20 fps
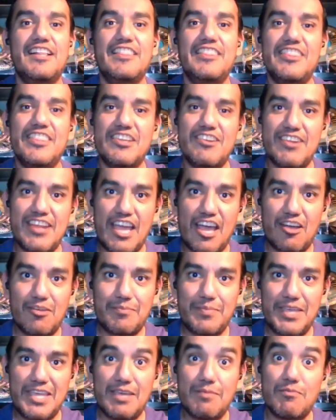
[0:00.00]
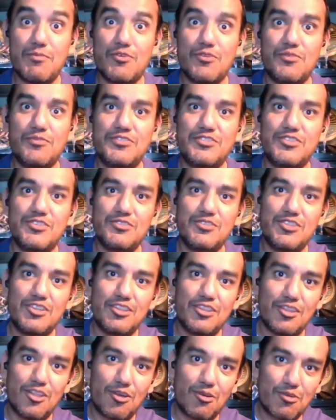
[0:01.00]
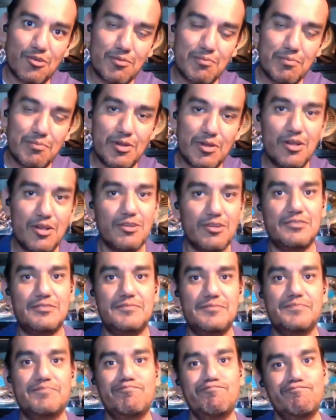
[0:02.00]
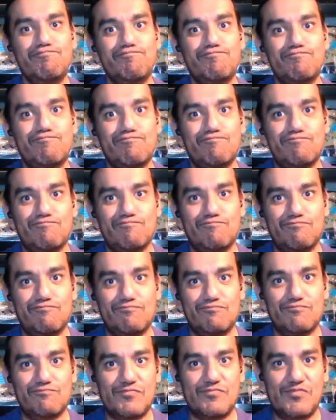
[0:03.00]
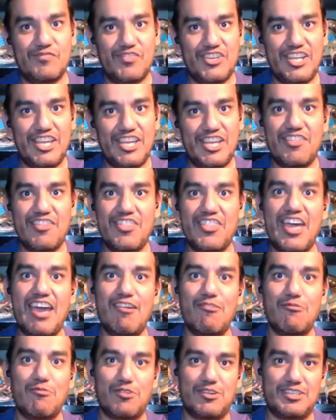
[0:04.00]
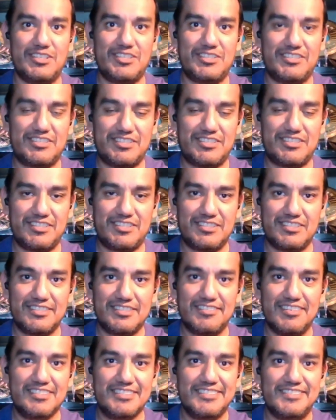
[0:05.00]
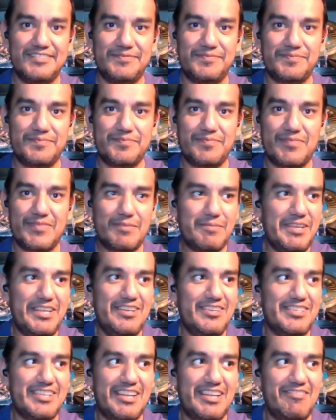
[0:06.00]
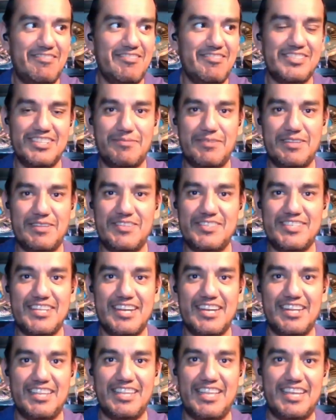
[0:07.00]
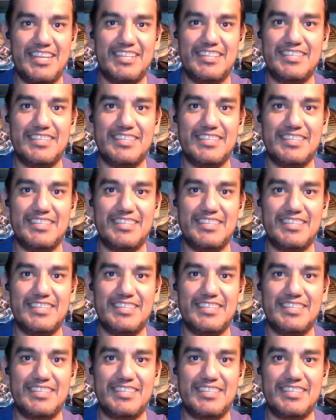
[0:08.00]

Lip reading: they're now being moved to the lower bowl. Funny how that works. Because obviously WWE is not going to let